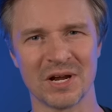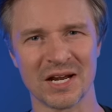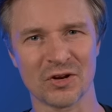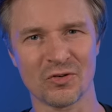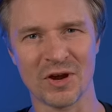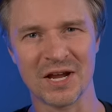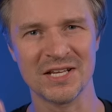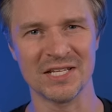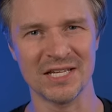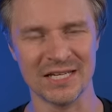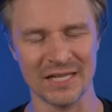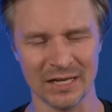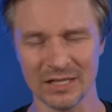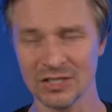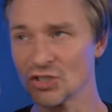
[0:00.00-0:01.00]
kind of
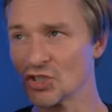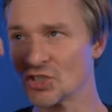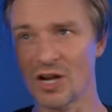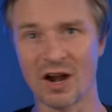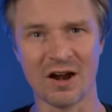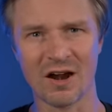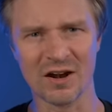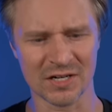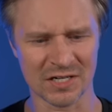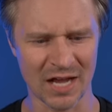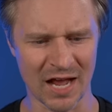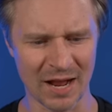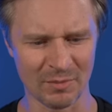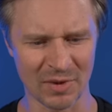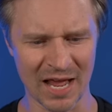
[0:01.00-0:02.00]
crazy star
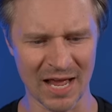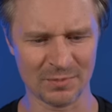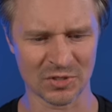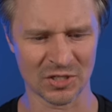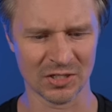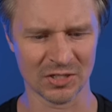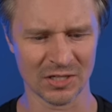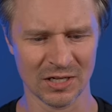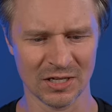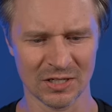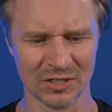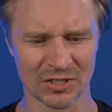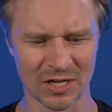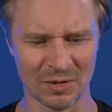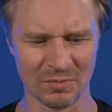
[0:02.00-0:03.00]
time lapses,
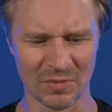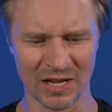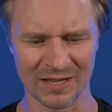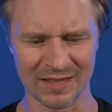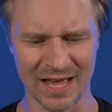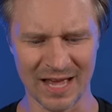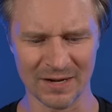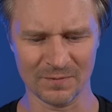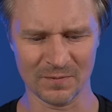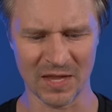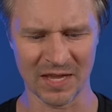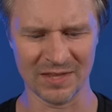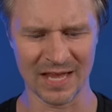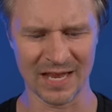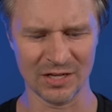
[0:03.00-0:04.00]
something like that.
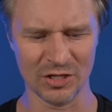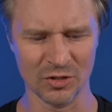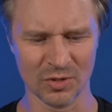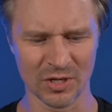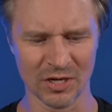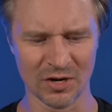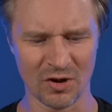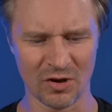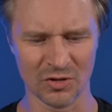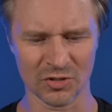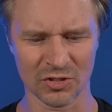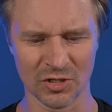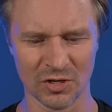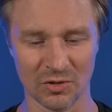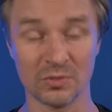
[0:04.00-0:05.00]
And then you can
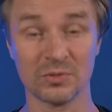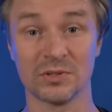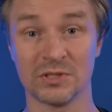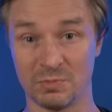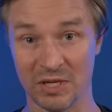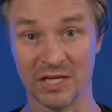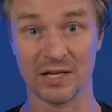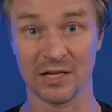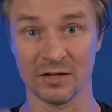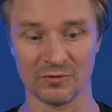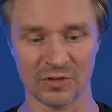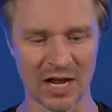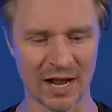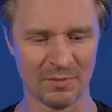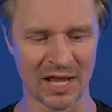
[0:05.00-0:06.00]
also, speaking of
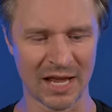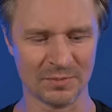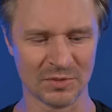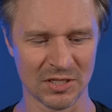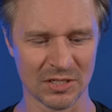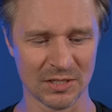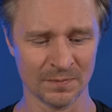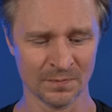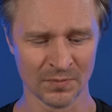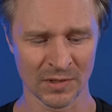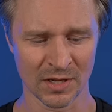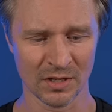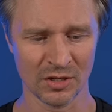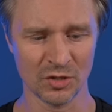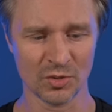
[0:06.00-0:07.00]
time lapses,
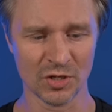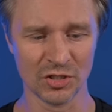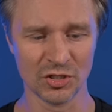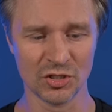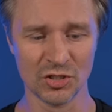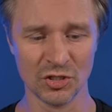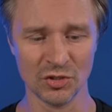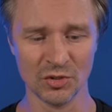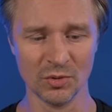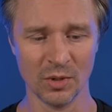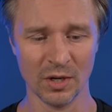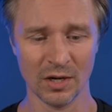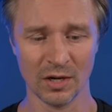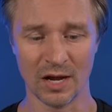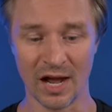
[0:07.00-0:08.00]
you can do
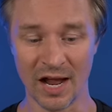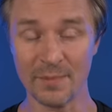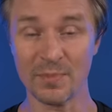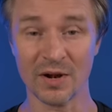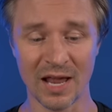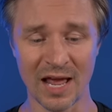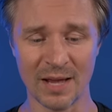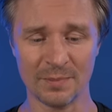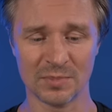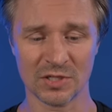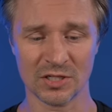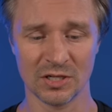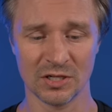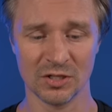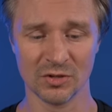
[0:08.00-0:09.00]

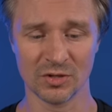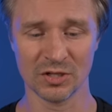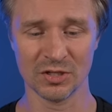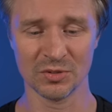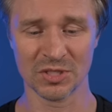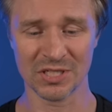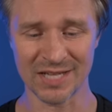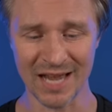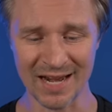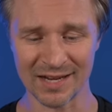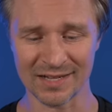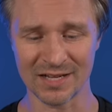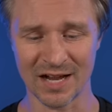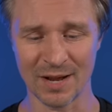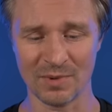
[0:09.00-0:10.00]
hyperlapse, you can do
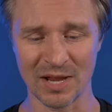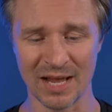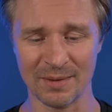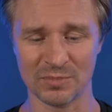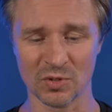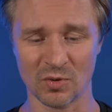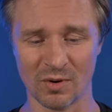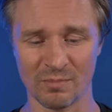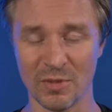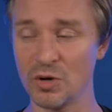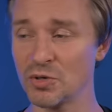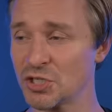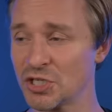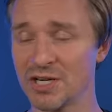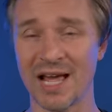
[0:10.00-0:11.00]
static time lapse or
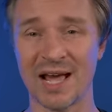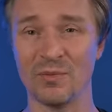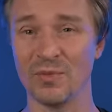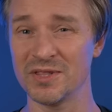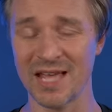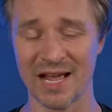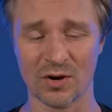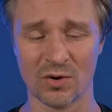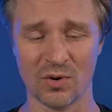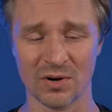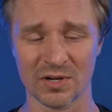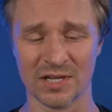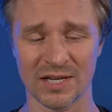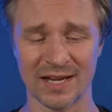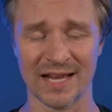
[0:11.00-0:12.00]
motion, and with that
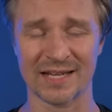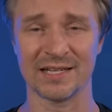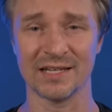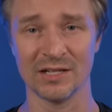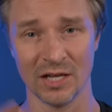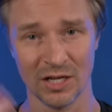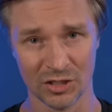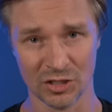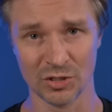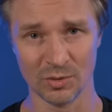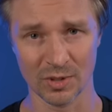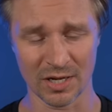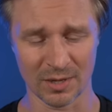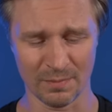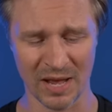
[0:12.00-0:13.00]
cord connected to
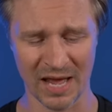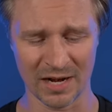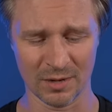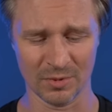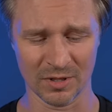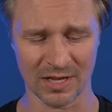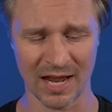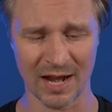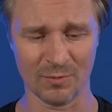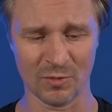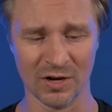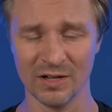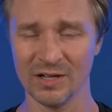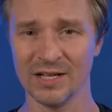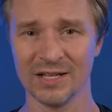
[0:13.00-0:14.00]
a compatible
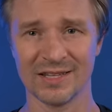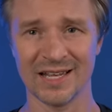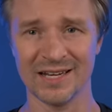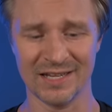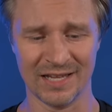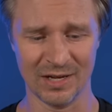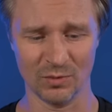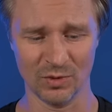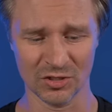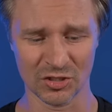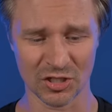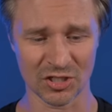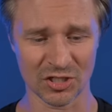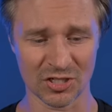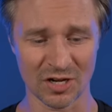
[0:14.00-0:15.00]
camera, then it will
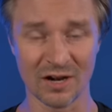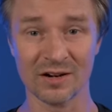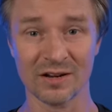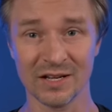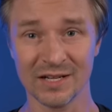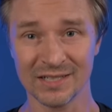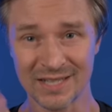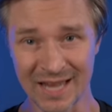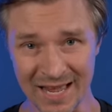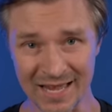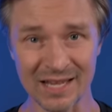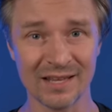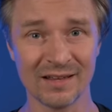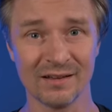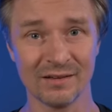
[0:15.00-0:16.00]
just start
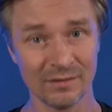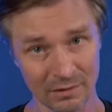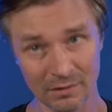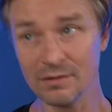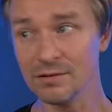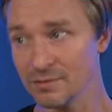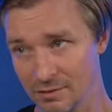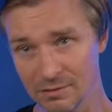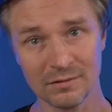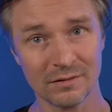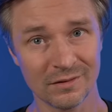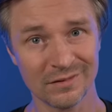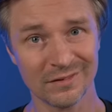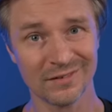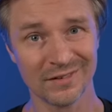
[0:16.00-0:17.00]
taking
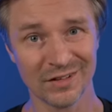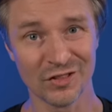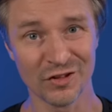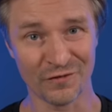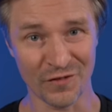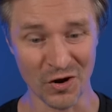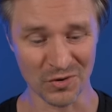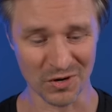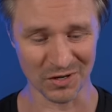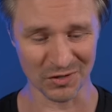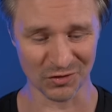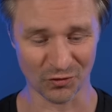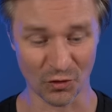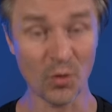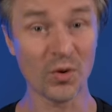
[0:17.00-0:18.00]
the
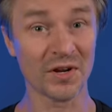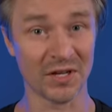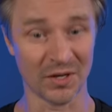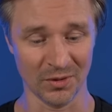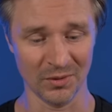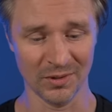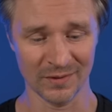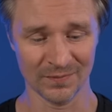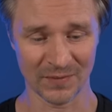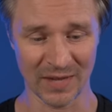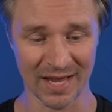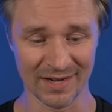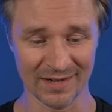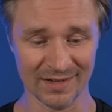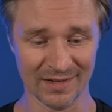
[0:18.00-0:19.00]
photos for you.
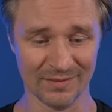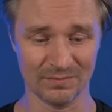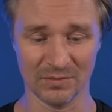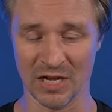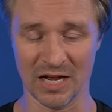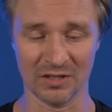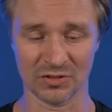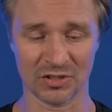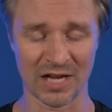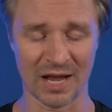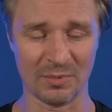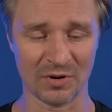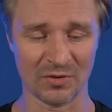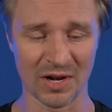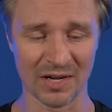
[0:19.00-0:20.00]
And I'll
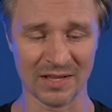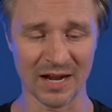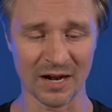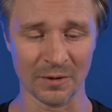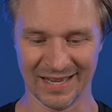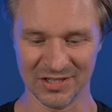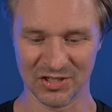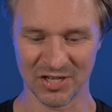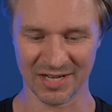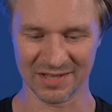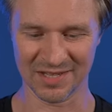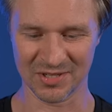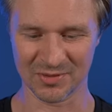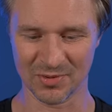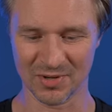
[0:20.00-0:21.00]
stop it right there. And check
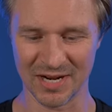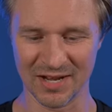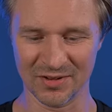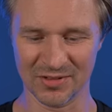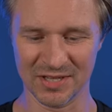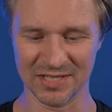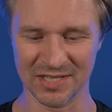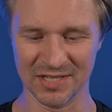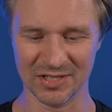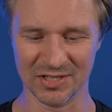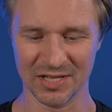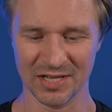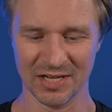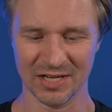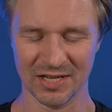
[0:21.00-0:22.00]
this one out. This is
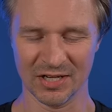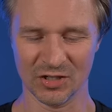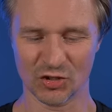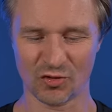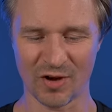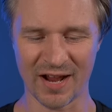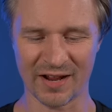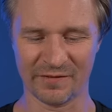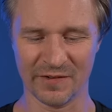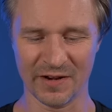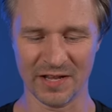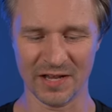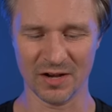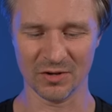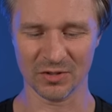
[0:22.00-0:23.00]
track
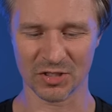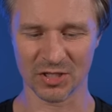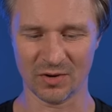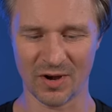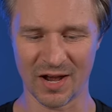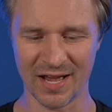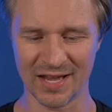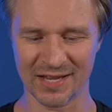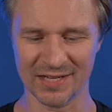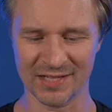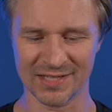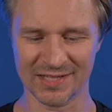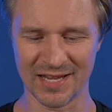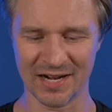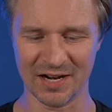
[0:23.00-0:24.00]
video, so I can
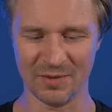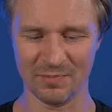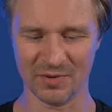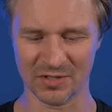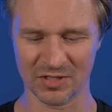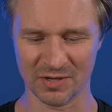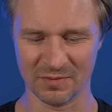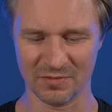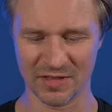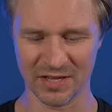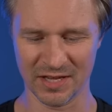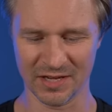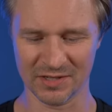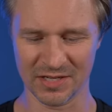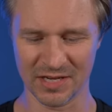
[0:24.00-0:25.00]
set up some
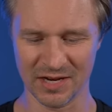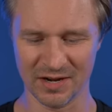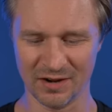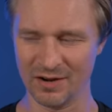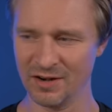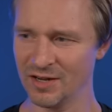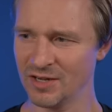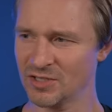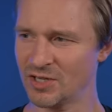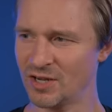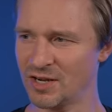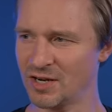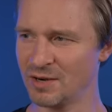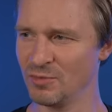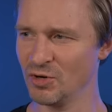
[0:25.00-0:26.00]
things here. So
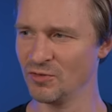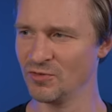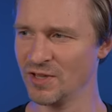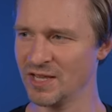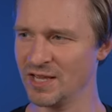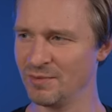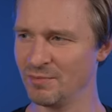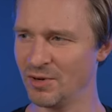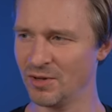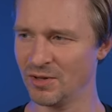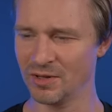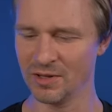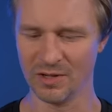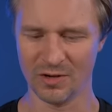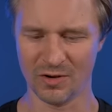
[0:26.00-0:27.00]
I'm gonna move the
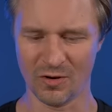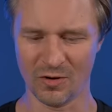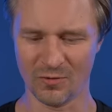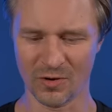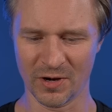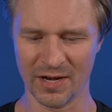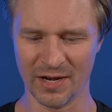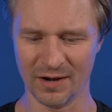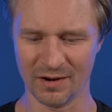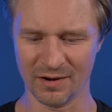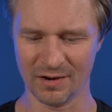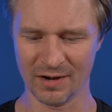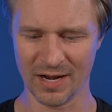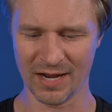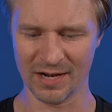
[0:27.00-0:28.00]
gimbal over
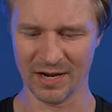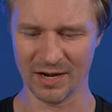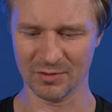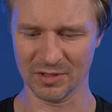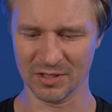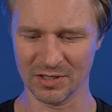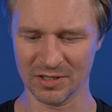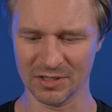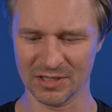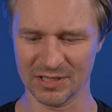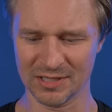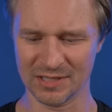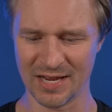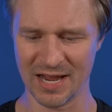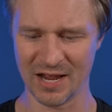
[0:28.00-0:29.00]
here, and I will
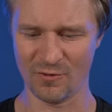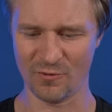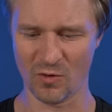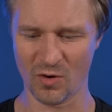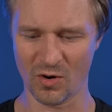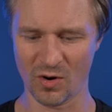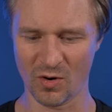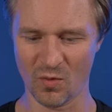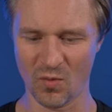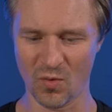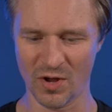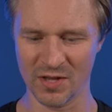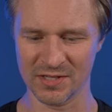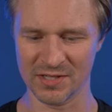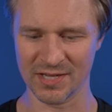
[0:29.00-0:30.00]
stay for
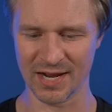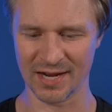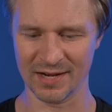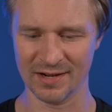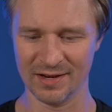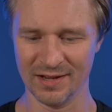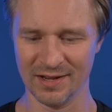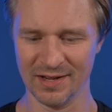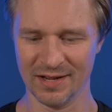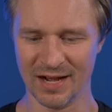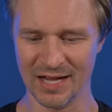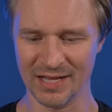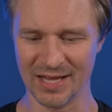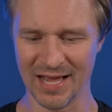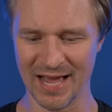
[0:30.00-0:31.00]
1 second.
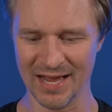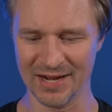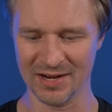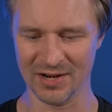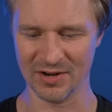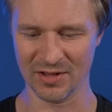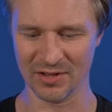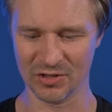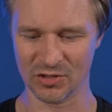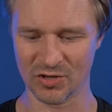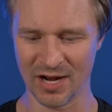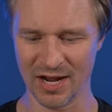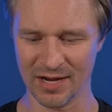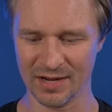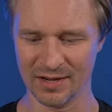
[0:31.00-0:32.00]
I'll add another
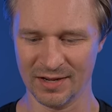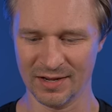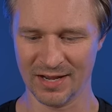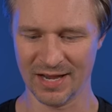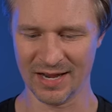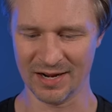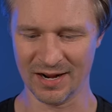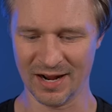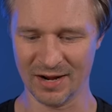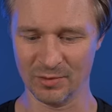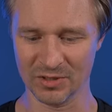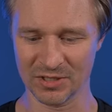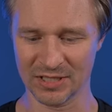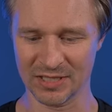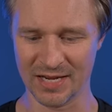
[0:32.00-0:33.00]
track, and I
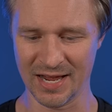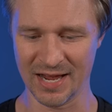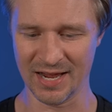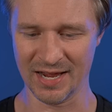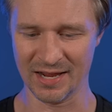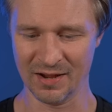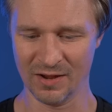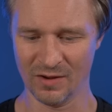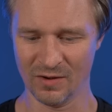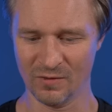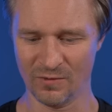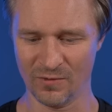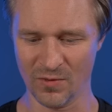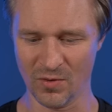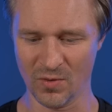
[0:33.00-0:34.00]
will stay
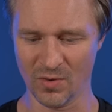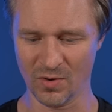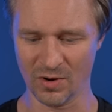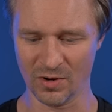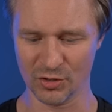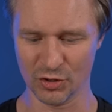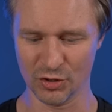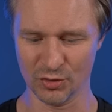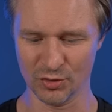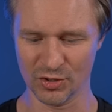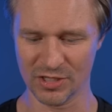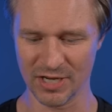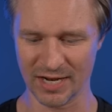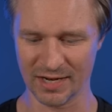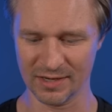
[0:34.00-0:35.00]
for 2
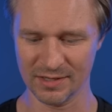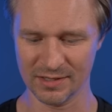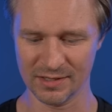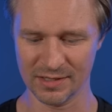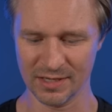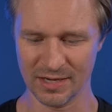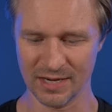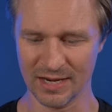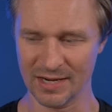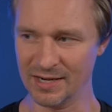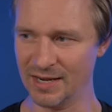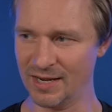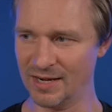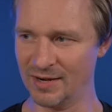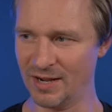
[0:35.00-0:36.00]
seconds. And
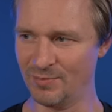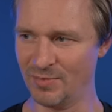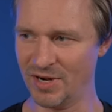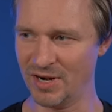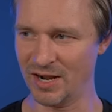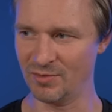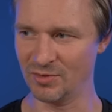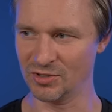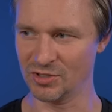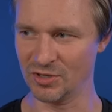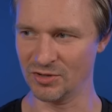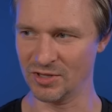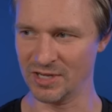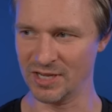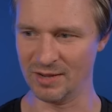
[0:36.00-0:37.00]
then, but I will
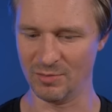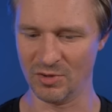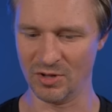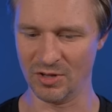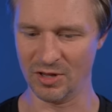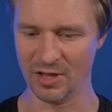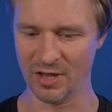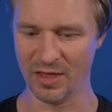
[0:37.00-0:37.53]
turn the gimbal